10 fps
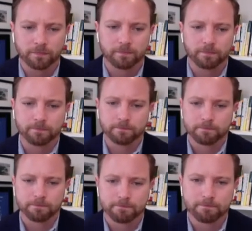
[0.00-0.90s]

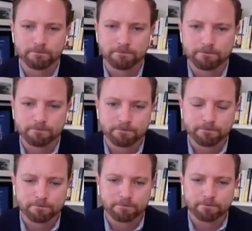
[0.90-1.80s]

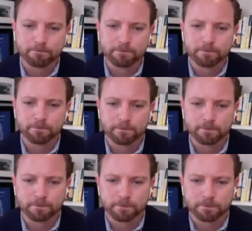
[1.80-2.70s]

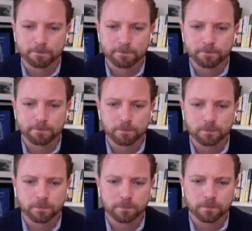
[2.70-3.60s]

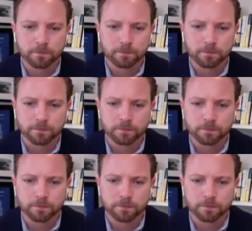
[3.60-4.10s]
No words are spoken by the person on screen.